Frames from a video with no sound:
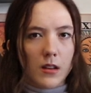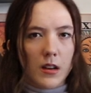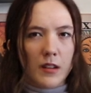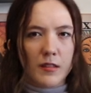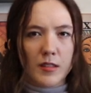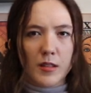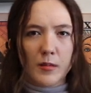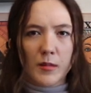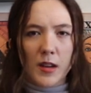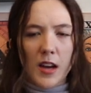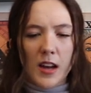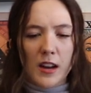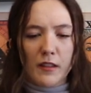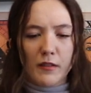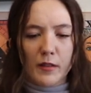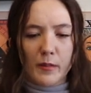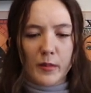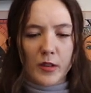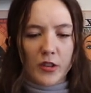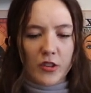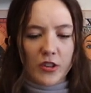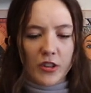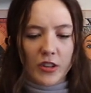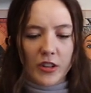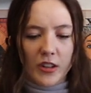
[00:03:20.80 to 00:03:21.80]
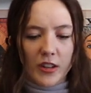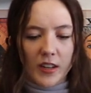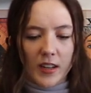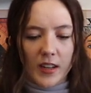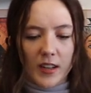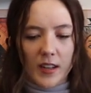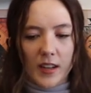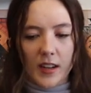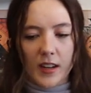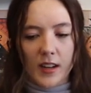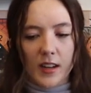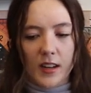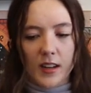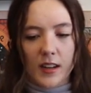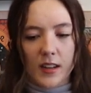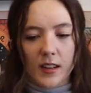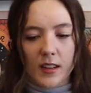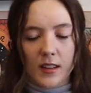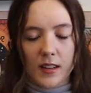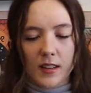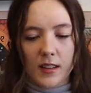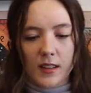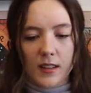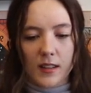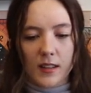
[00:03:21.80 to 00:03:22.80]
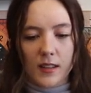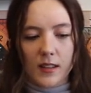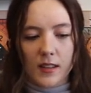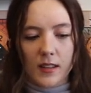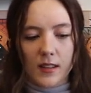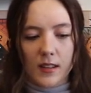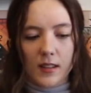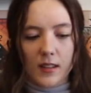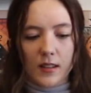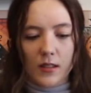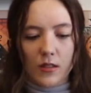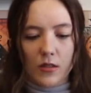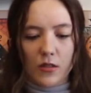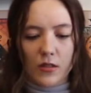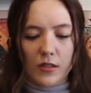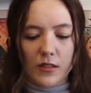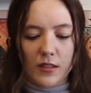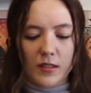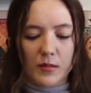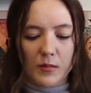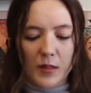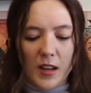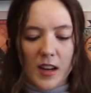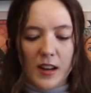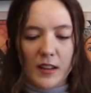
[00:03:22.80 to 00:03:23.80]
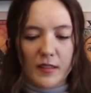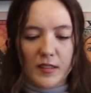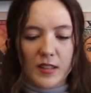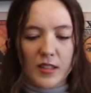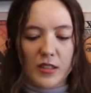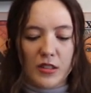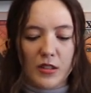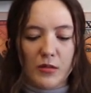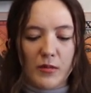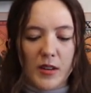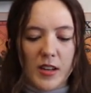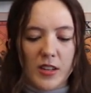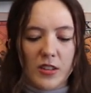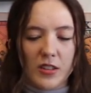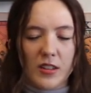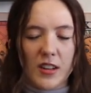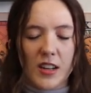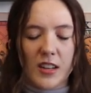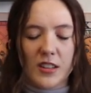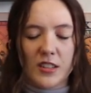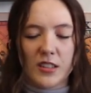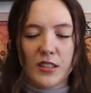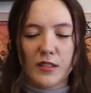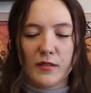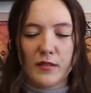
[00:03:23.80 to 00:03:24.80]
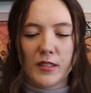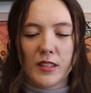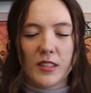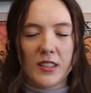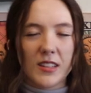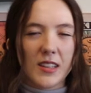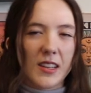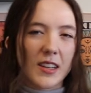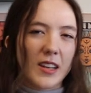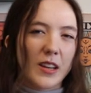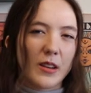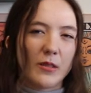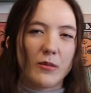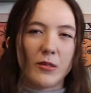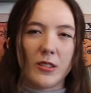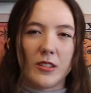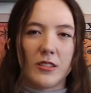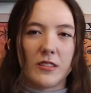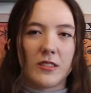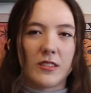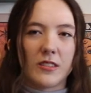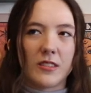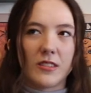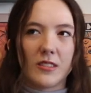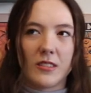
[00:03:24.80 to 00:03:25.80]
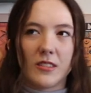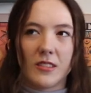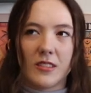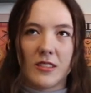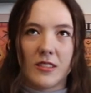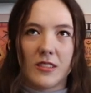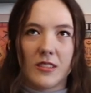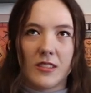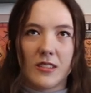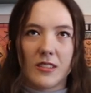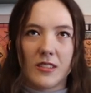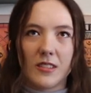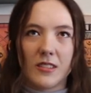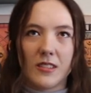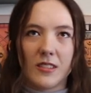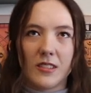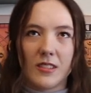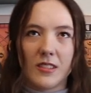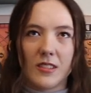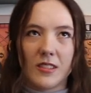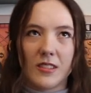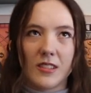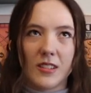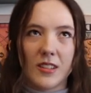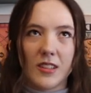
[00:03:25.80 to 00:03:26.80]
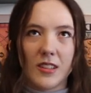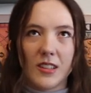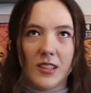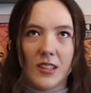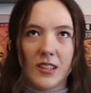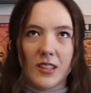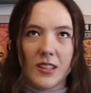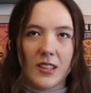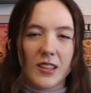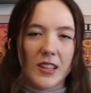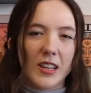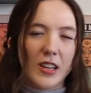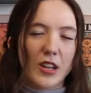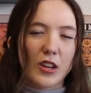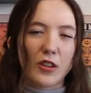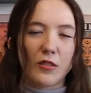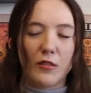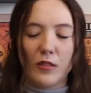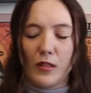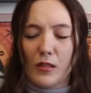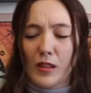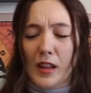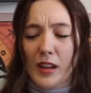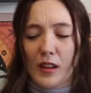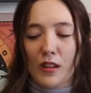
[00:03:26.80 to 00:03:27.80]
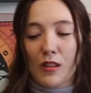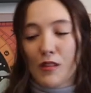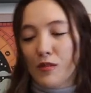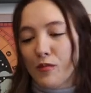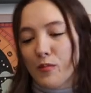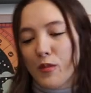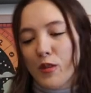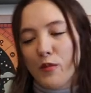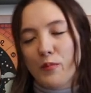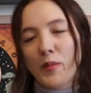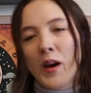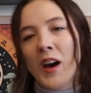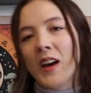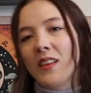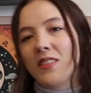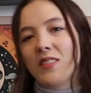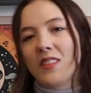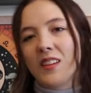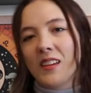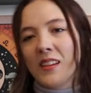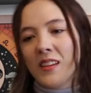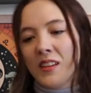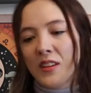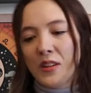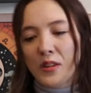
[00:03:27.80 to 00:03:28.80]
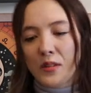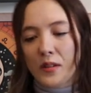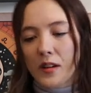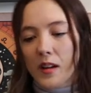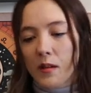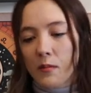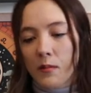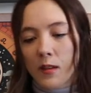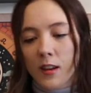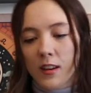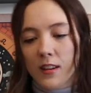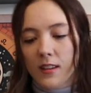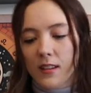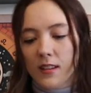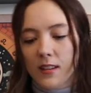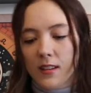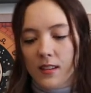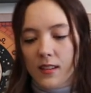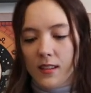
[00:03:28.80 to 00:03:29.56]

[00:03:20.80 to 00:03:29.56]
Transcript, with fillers: or some kind of immaturity here, or some kind of situation that just feels like it was, like you've moved past it, you know what I mean?